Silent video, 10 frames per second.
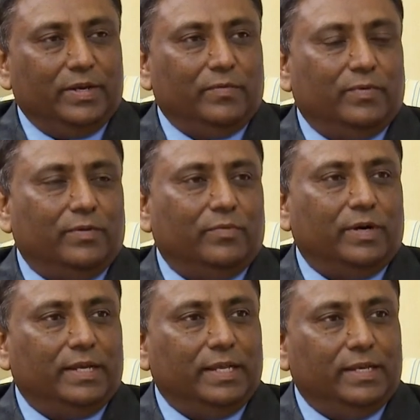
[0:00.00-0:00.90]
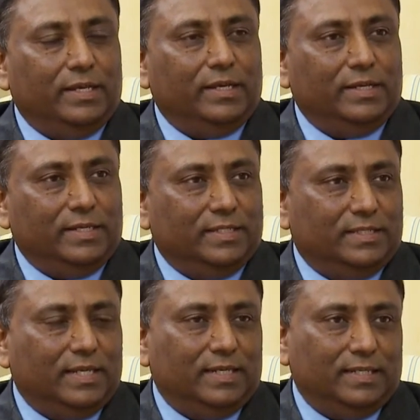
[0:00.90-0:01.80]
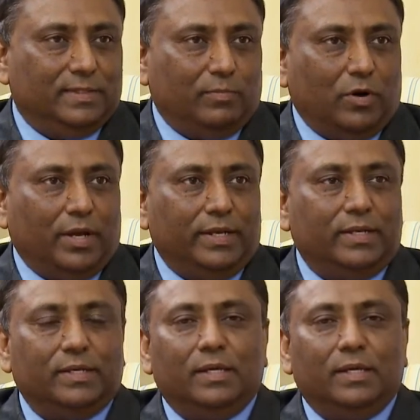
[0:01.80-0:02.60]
for what India needs at this point.